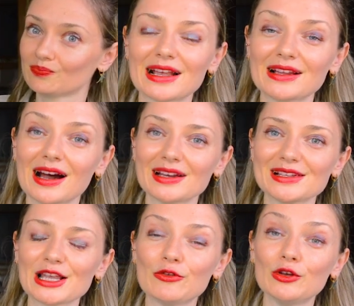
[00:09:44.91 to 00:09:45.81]
And
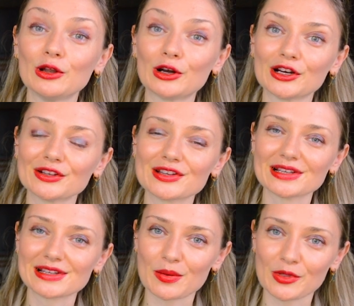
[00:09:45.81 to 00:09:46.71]
guys, if you
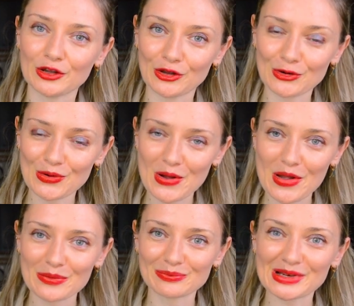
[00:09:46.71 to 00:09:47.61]
learned something new,
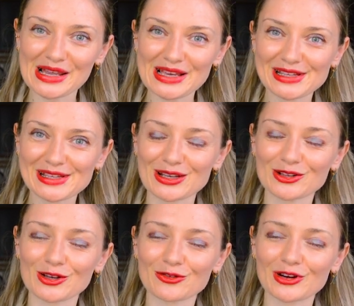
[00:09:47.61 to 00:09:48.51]
please
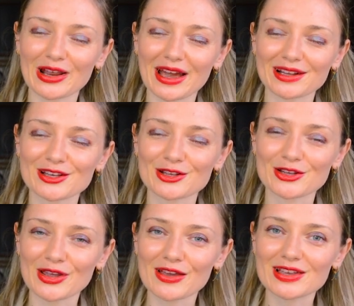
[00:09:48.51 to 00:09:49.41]
don't forget
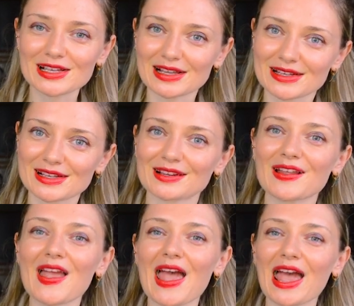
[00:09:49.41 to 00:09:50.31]
to give this
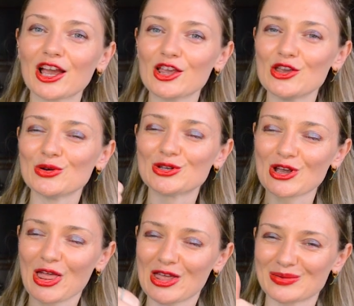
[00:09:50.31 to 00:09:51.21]
lesson a huge
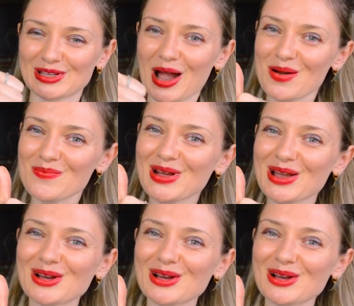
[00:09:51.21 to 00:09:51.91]
thumbs up,